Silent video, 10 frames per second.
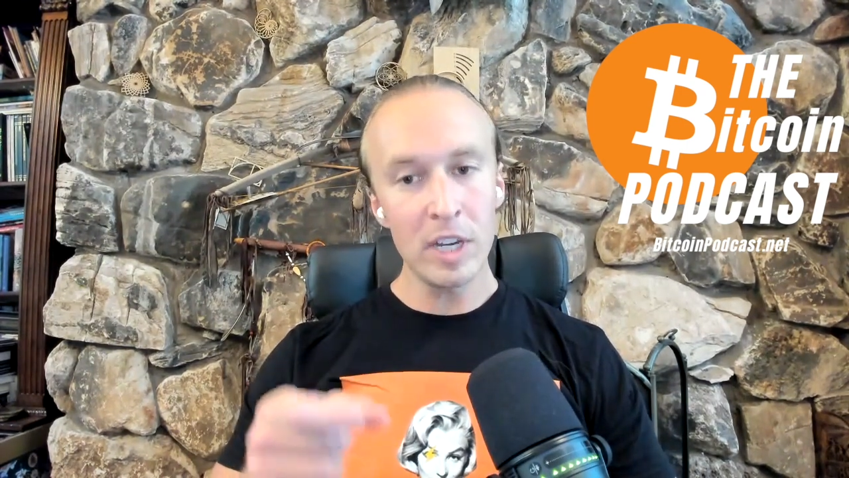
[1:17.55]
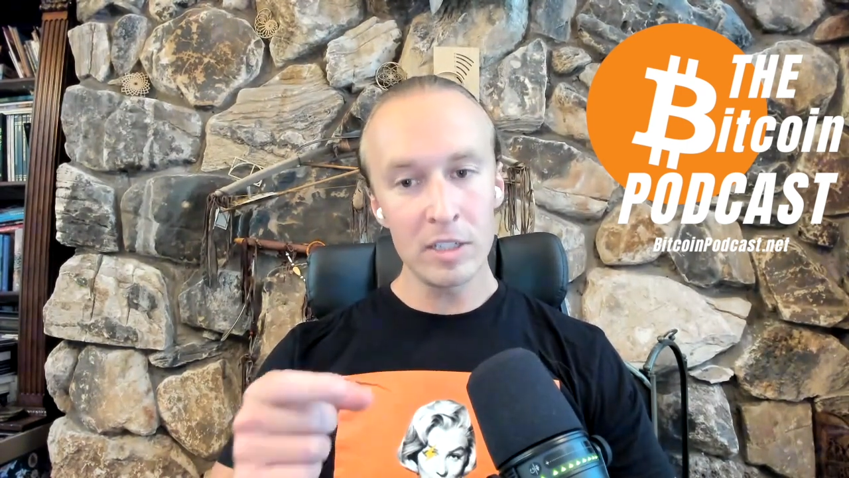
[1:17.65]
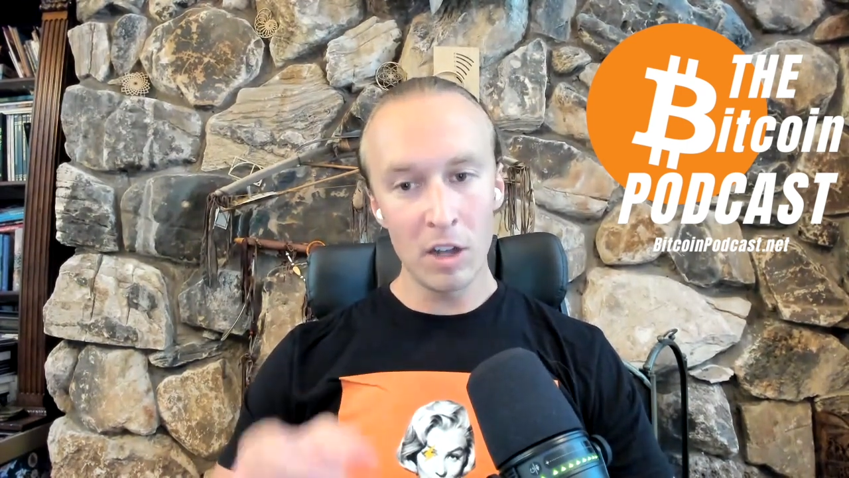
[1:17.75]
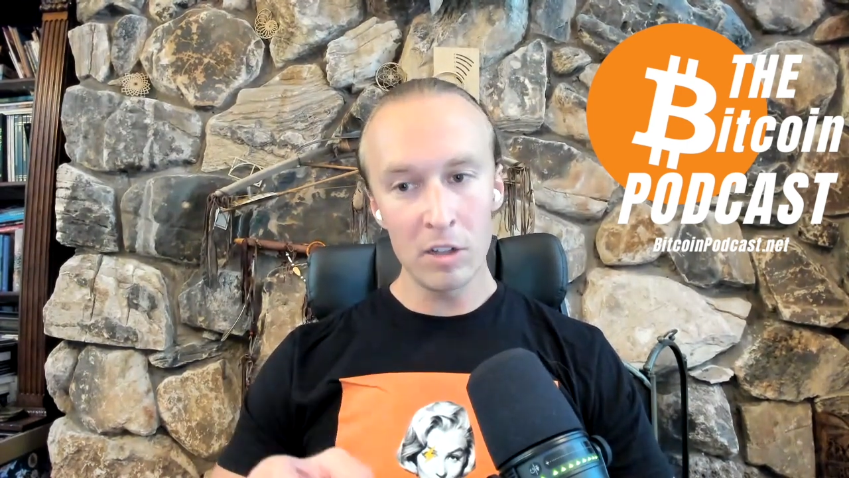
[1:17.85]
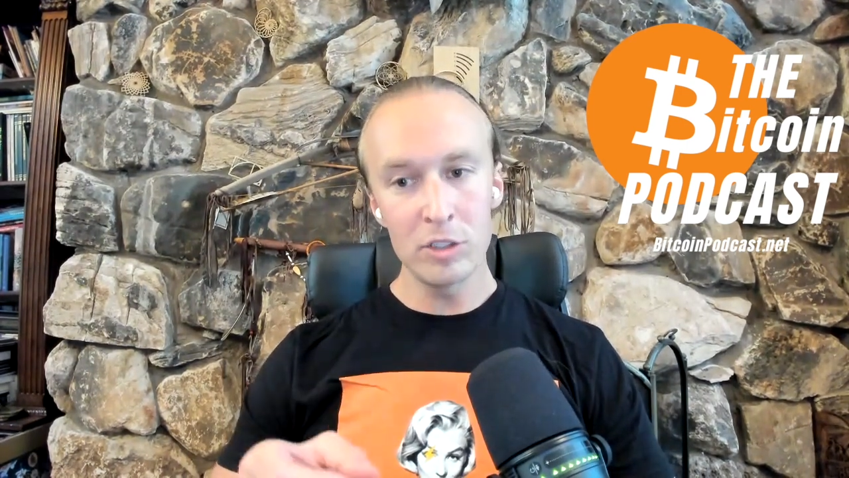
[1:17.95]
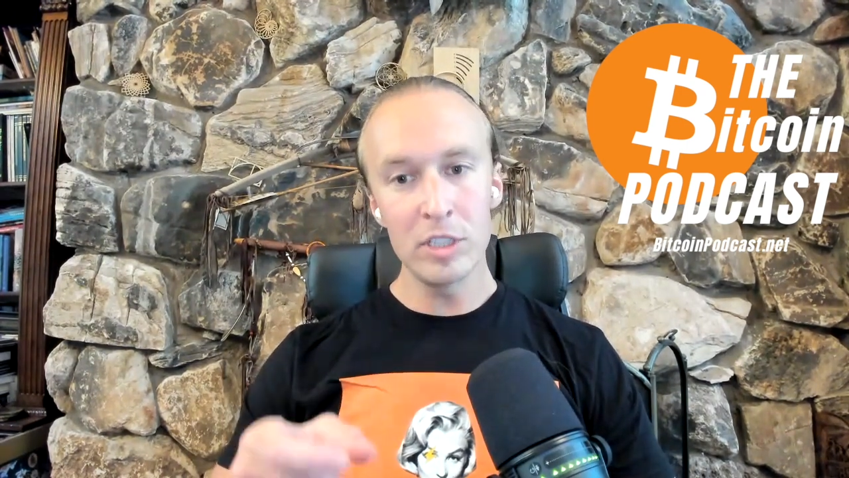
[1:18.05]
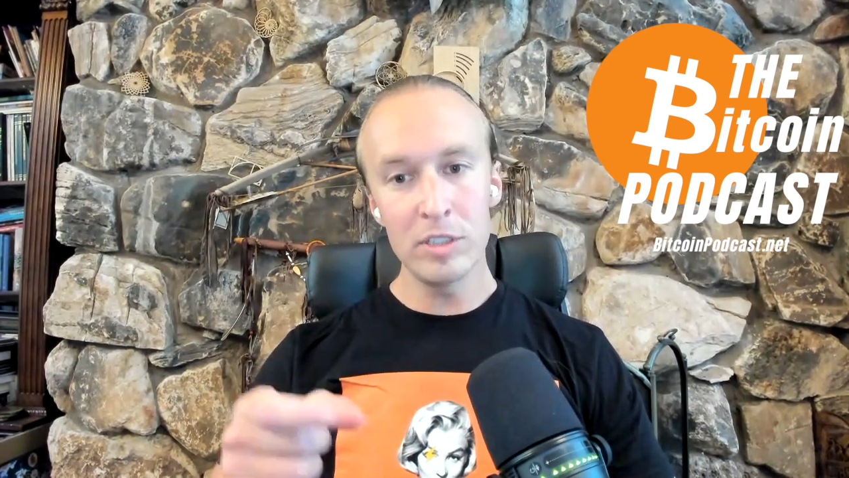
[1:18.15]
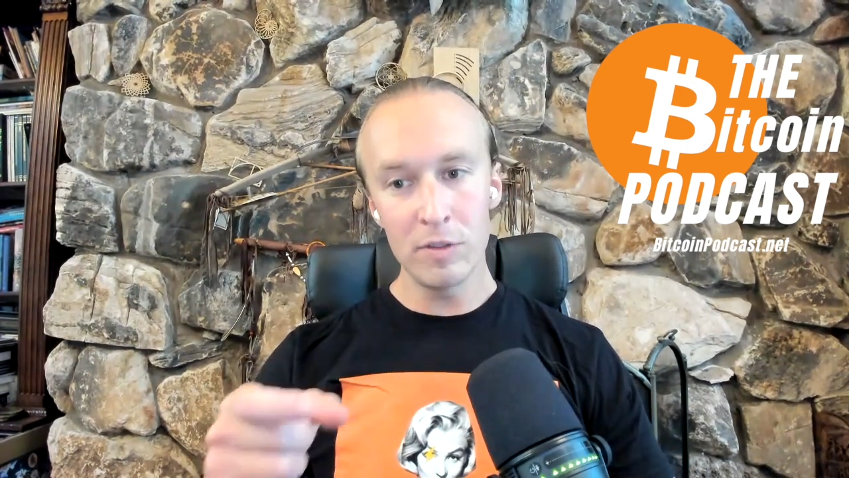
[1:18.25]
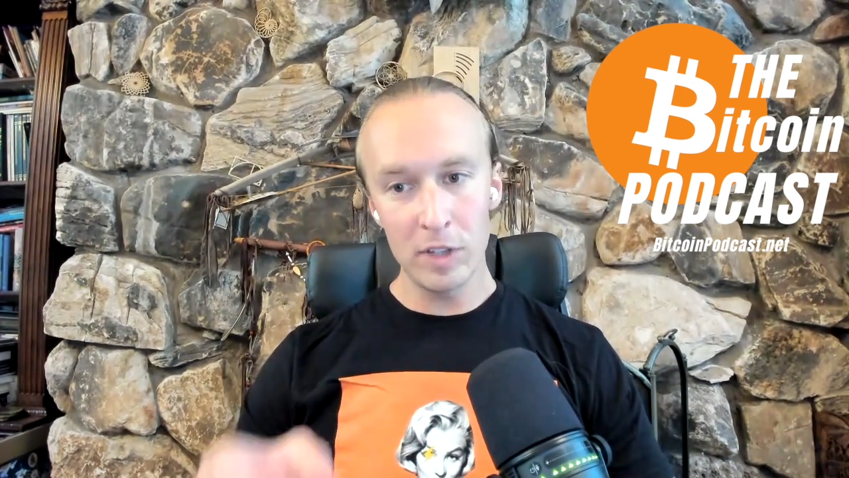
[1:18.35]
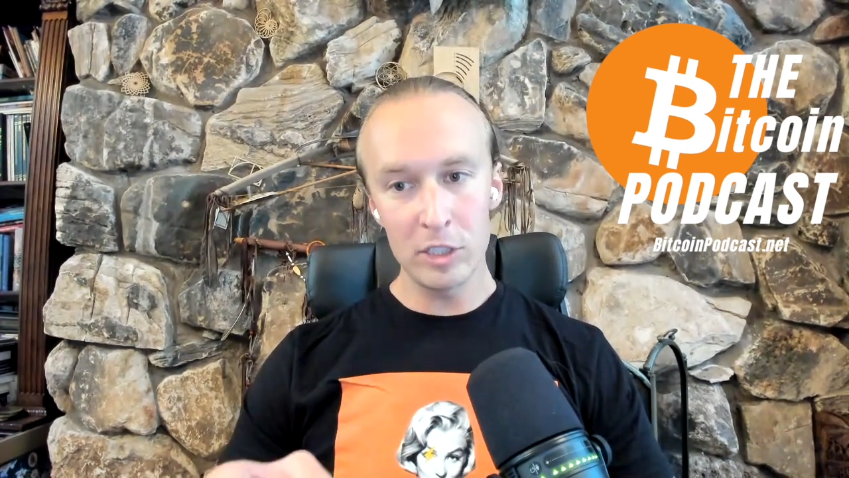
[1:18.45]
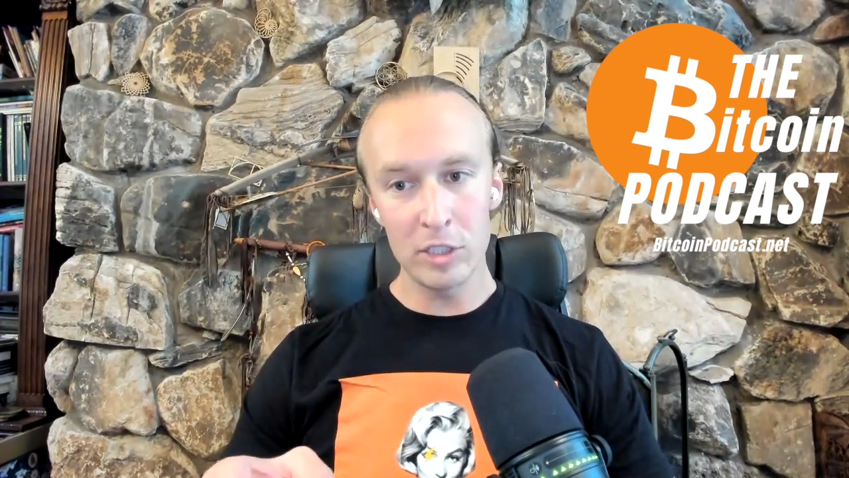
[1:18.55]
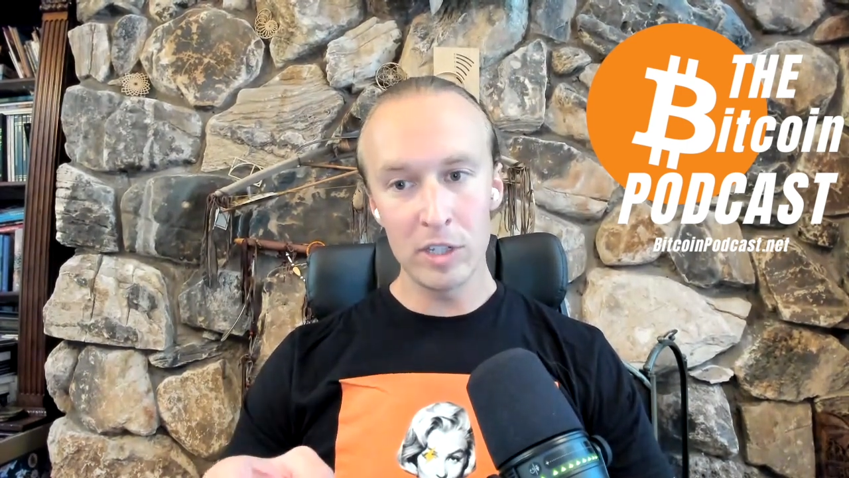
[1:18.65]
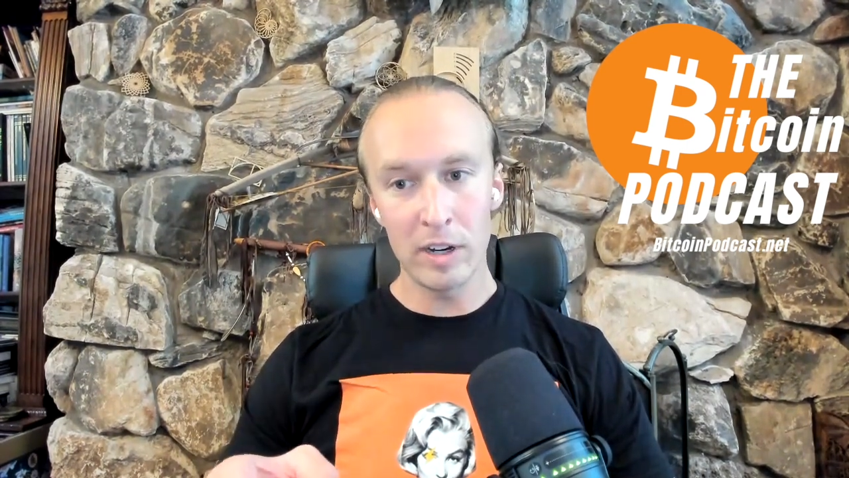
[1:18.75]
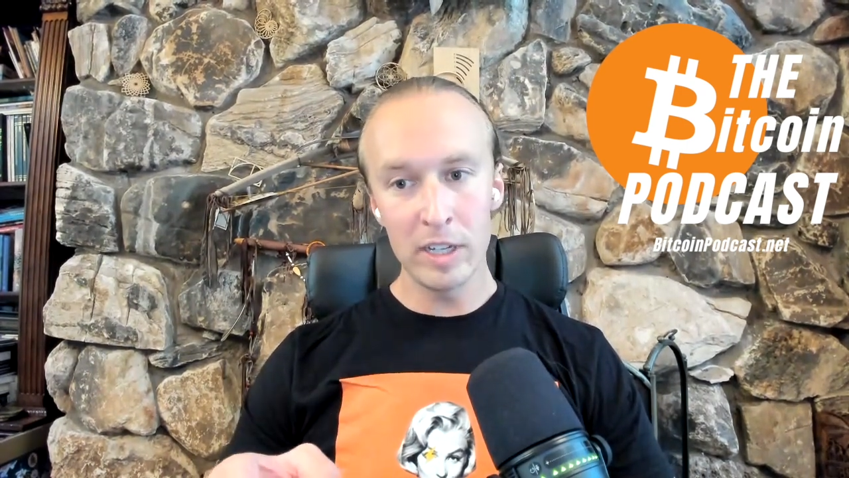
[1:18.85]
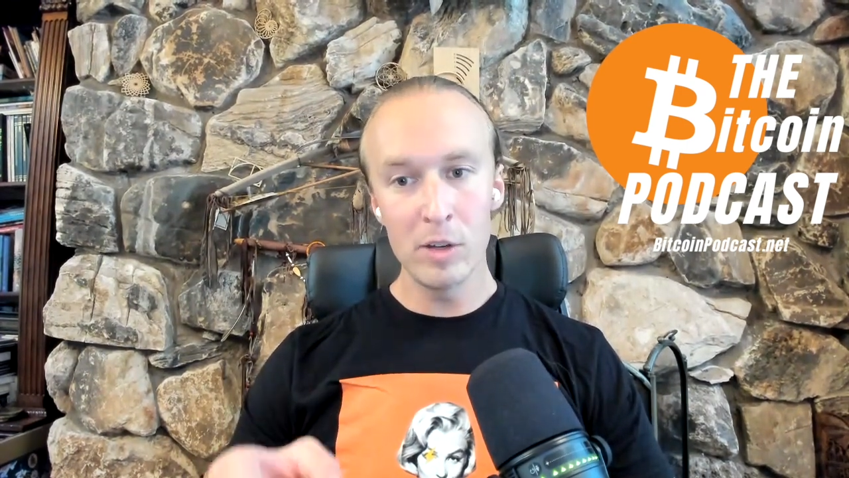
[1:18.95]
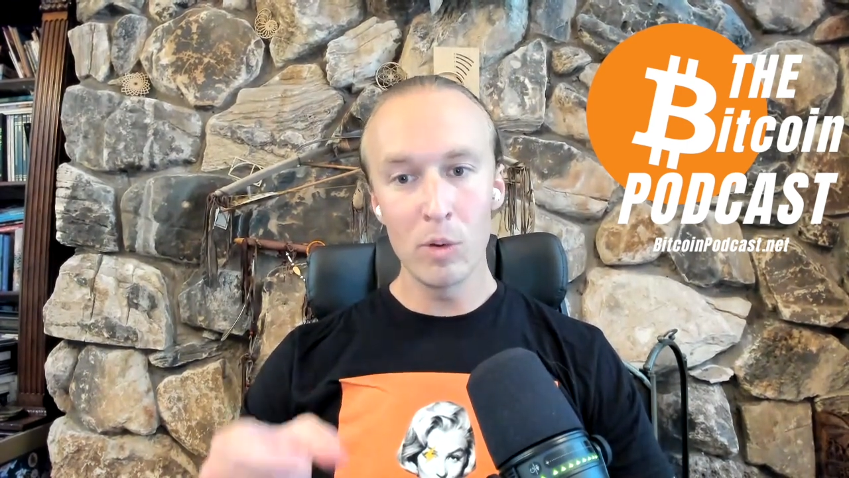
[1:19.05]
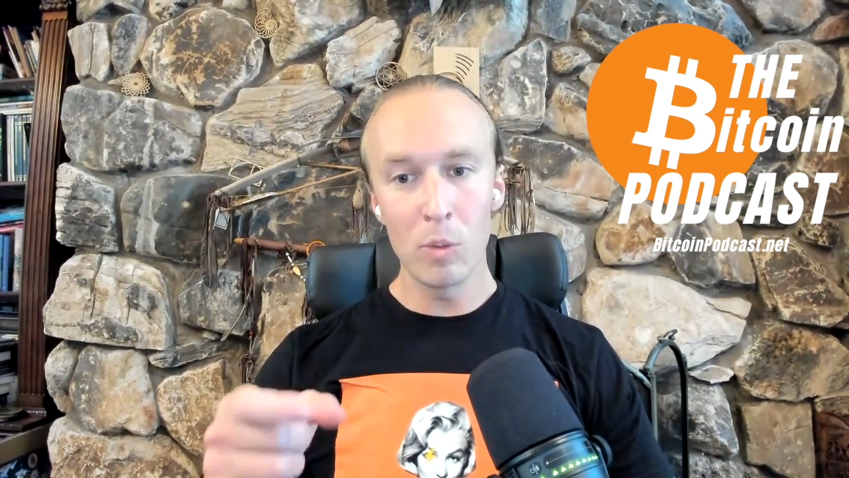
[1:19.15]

technology is deflationary,